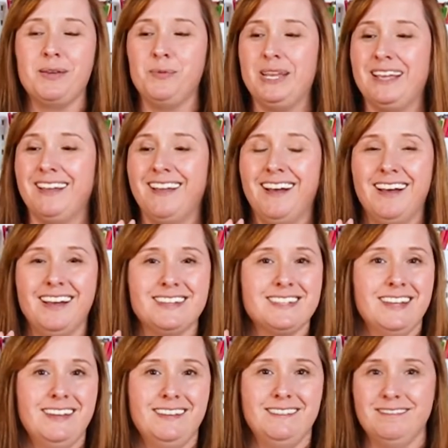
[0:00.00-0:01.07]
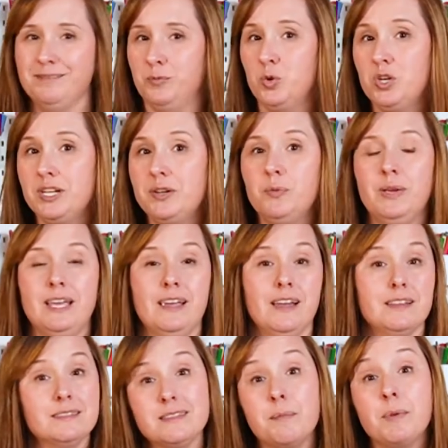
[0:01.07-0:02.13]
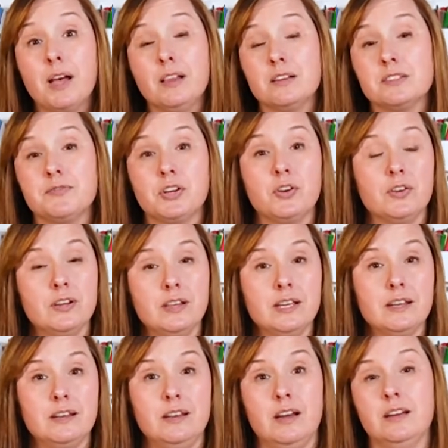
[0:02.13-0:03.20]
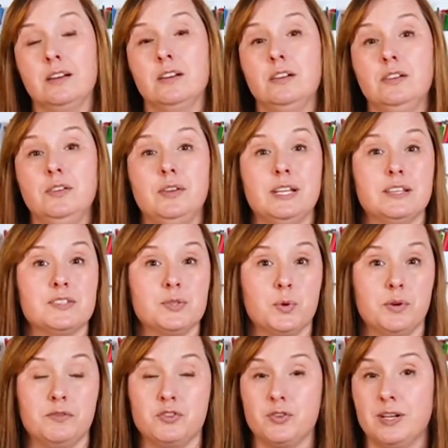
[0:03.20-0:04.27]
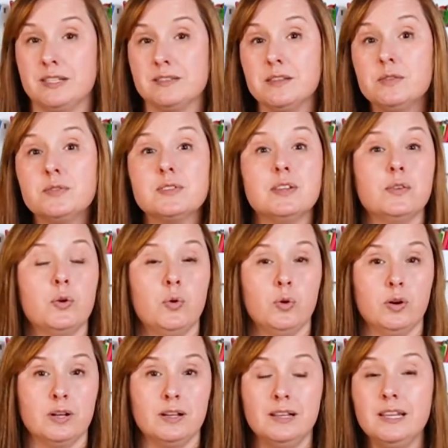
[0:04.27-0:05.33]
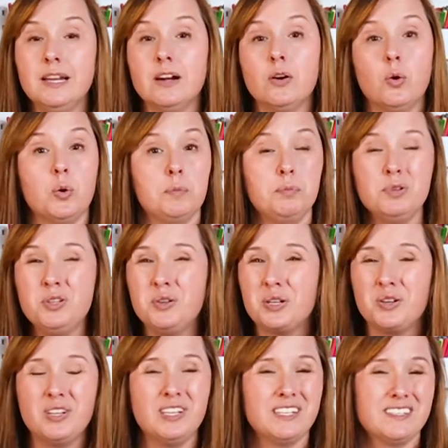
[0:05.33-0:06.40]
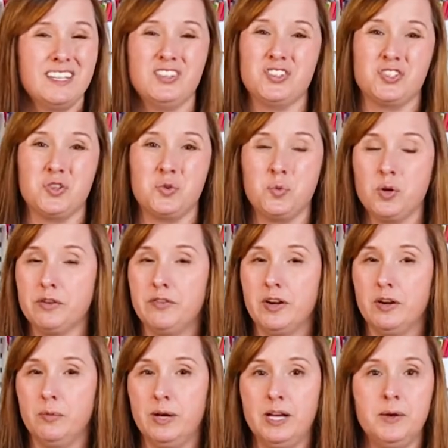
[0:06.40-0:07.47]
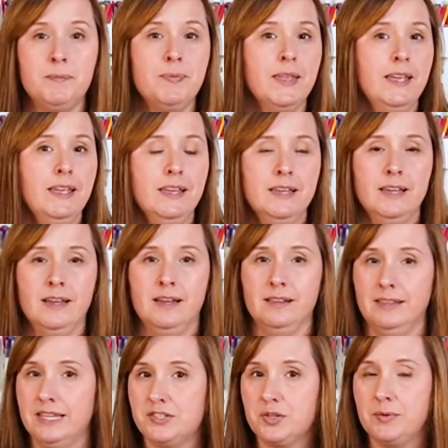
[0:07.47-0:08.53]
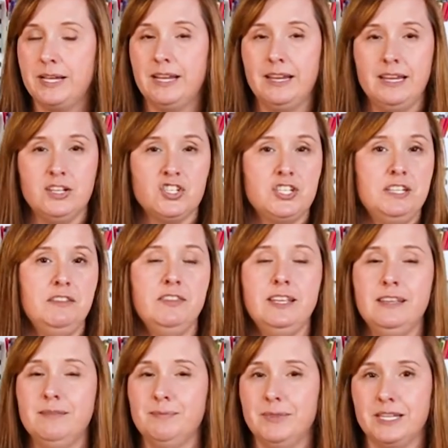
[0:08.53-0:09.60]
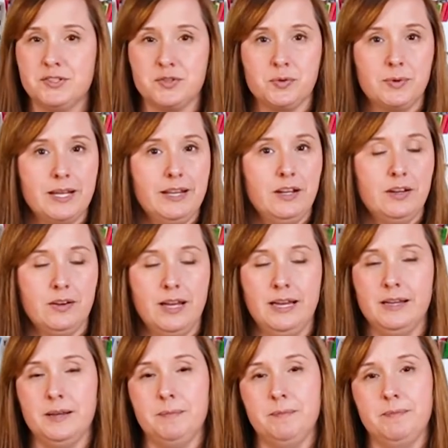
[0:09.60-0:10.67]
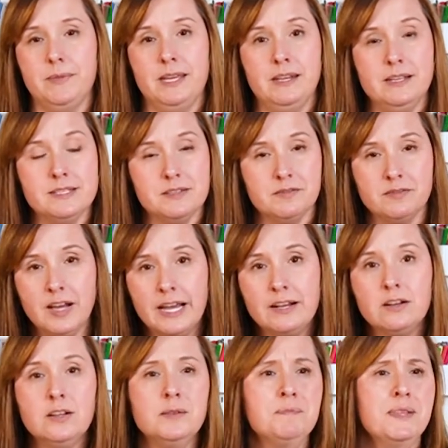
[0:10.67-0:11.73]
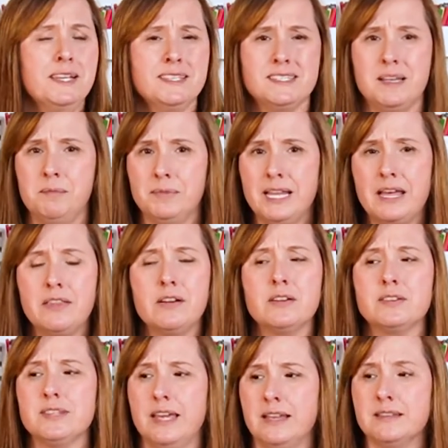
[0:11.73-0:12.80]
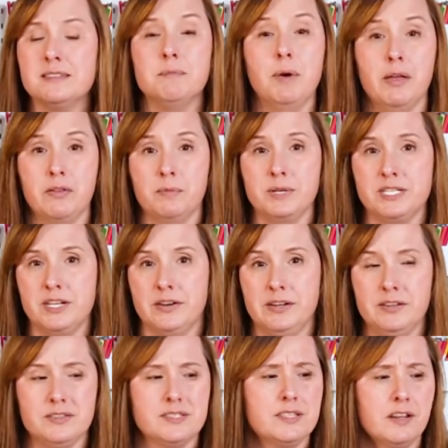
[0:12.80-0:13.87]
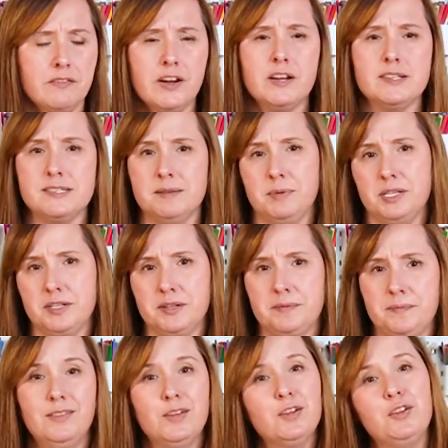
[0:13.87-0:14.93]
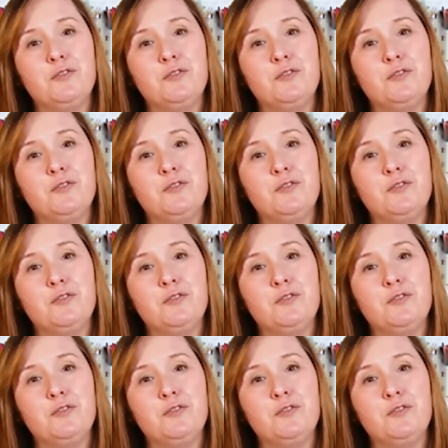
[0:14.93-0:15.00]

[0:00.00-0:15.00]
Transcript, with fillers: we can cut wood, we can cut some colors of acrylic, not including sort of translucent or clear or blue acrylics. They just don't work very well. Laser-ready HTV, laser-ready adhesive vinyl, some leathers, and some other materials. They're very similar. The